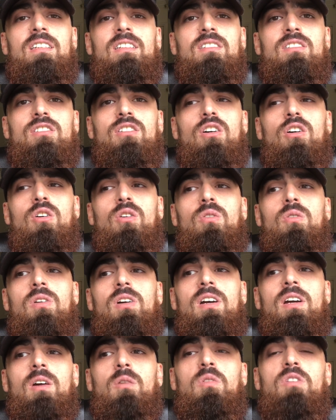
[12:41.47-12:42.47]
So
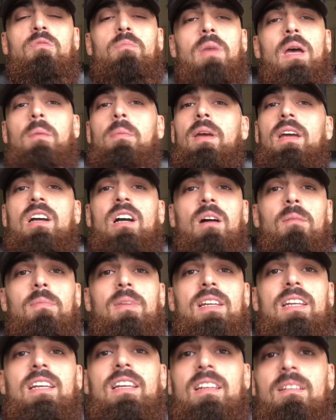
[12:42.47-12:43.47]
with Pepe
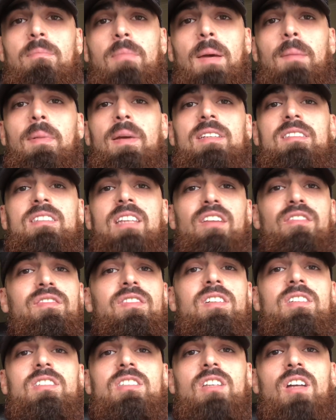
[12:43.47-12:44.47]
coming in, Pepe is
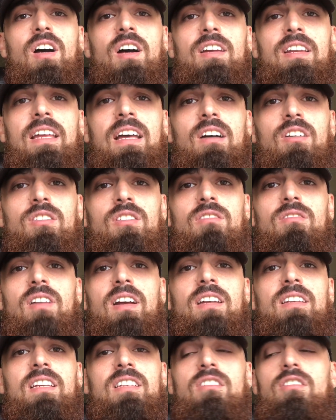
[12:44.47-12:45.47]
definitely starting out on the
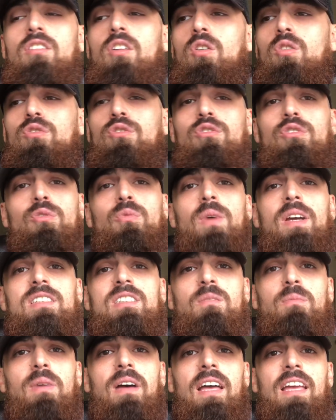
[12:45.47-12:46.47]
right. There's no two
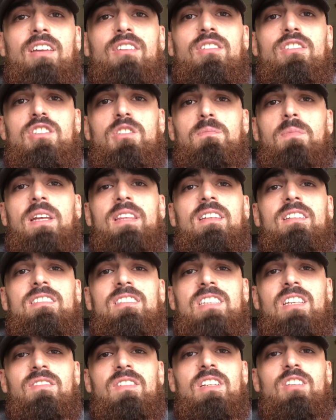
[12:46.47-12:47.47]
ways about it. You're not spending
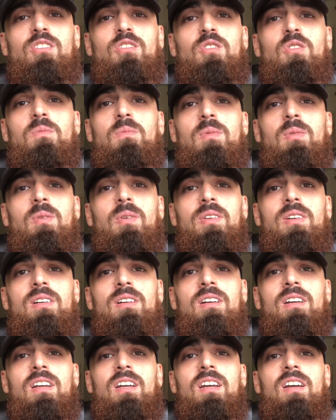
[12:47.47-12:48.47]
72 mil on
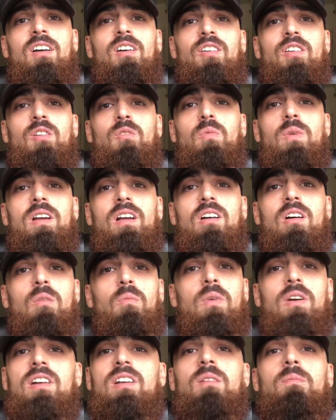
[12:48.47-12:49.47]
a winger,
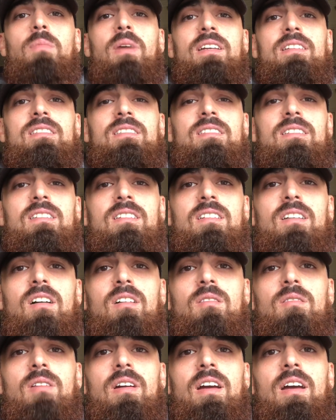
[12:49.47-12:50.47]
on one of the best
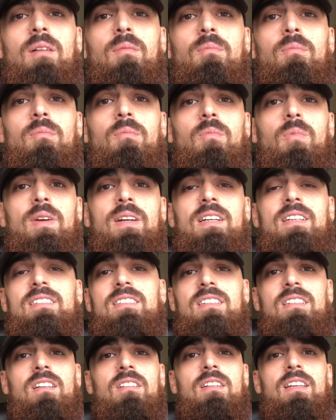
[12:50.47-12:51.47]
young
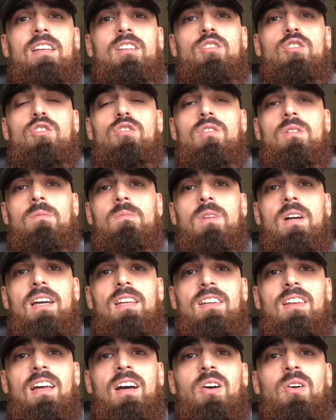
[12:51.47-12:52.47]
wingers in Europe
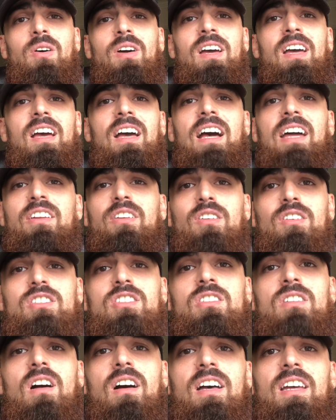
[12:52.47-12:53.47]
right now, and not
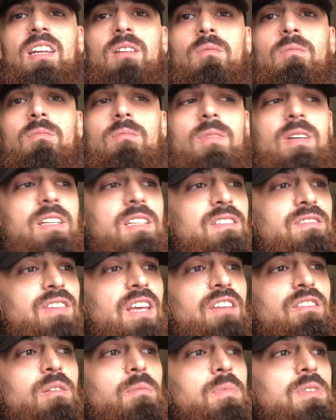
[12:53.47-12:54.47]
starting him in his
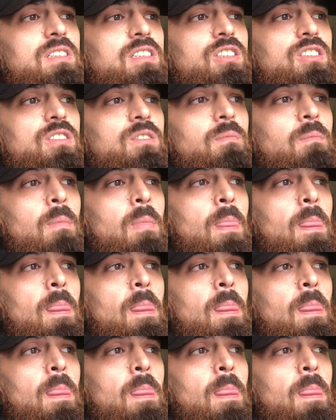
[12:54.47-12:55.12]
favoured position.